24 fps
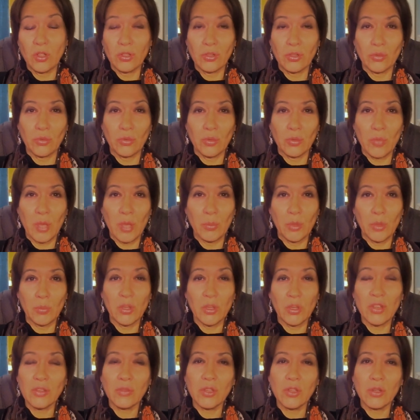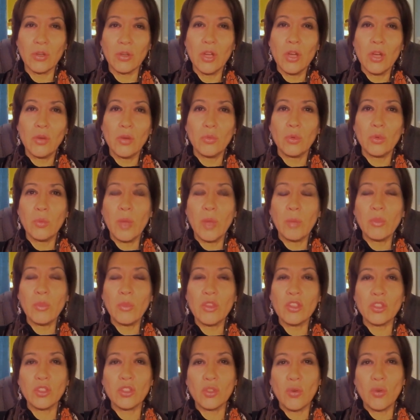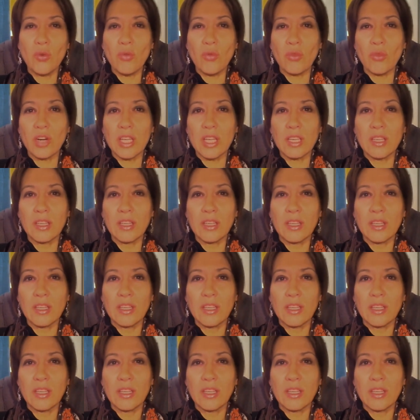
want to remember, because if you remember the story,